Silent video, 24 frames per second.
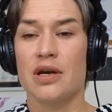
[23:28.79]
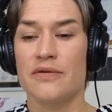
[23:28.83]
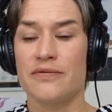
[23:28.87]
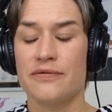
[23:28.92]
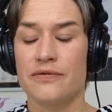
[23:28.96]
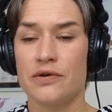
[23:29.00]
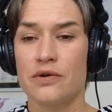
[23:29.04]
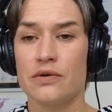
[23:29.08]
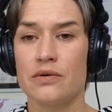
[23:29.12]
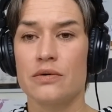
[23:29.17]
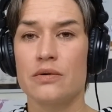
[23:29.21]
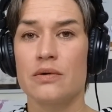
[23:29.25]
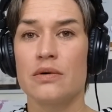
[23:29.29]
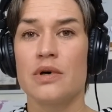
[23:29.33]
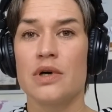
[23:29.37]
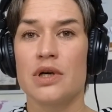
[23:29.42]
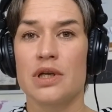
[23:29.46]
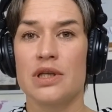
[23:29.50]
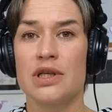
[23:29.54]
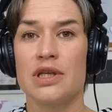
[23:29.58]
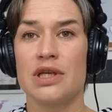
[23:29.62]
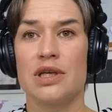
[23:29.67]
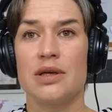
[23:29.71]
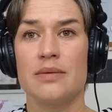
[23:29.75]
if you
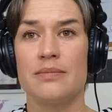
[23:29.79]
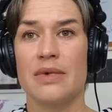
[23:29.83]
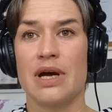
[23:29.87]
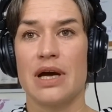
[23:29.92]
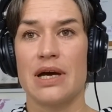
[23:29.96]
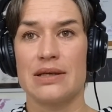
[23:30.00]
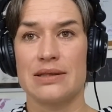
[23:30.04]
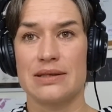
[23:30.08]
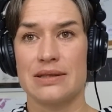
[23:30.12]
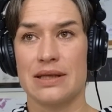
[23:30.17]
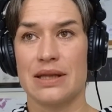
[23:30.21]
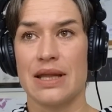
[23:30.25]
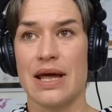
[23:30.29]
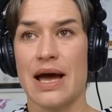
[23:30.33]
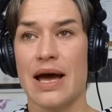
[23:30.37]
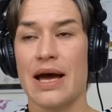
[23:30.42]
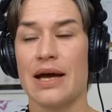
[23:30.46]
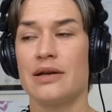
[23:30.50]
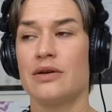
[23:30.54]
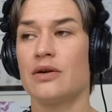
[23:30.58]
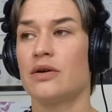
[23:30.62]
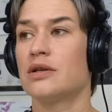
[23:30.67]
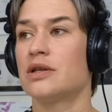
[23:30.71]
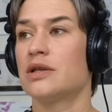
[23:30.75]
deem a
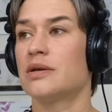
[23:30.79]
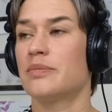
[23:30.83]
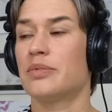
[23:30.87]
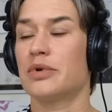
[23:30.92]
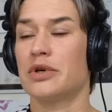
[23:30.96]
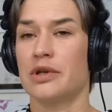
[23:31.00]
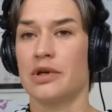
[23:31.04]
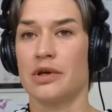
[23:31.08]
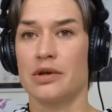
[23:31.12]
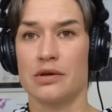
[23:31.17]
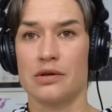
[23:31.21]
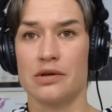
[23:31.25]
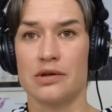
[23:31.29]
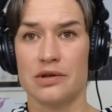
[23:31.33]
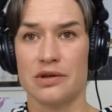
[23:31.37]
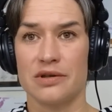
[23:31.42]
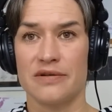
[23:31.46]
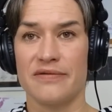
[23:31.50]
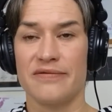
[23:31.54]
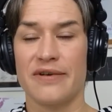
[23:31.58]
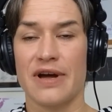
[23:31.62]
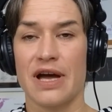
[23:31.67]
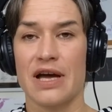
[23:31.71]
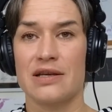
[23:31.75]
slide on a particular
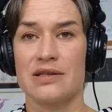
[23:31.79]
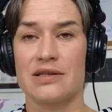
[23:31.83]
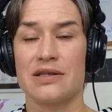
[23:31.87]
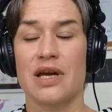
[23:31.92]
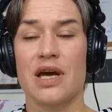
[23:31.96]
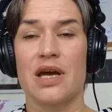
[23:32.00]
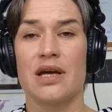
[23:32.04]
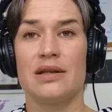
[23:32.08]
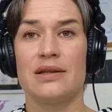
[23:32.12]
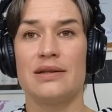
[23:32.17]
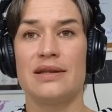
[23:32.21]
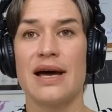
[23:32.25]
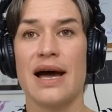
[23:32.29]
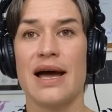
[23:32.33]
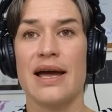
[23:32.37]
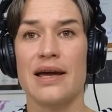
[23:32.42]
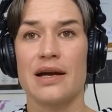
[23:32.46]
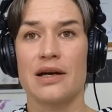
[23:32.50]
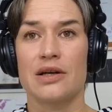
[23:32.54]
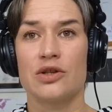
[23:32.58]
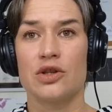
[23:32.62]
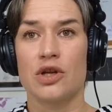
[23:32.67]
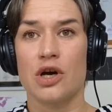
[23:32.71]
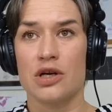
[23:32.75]
device
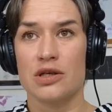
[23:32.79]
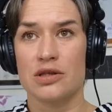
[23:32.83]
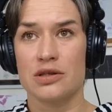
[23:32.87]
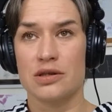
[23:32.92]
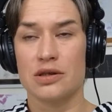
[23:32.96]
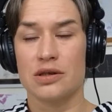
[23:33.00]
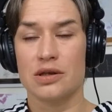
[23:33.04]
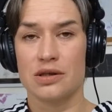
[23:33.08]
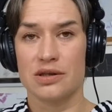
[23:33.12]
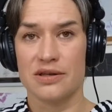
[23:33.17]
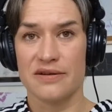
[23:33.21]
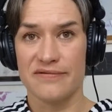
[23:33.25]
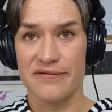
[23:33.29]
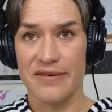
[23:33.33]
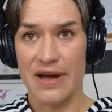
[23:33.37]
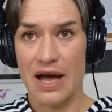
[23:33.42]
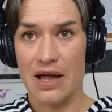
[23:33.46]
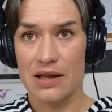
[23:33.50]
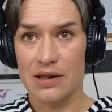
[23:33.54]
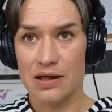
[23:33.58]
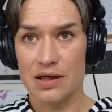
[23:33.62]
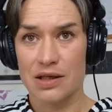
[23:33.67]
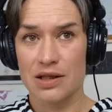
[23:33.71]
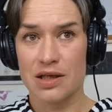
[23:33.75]
diagnostically
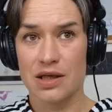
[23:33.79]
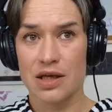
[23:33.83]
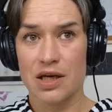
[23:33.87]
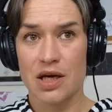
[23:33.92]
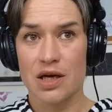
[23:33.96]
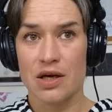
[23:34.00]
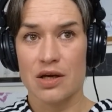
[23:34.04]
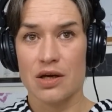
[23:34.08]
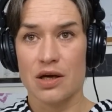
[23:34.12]
valid,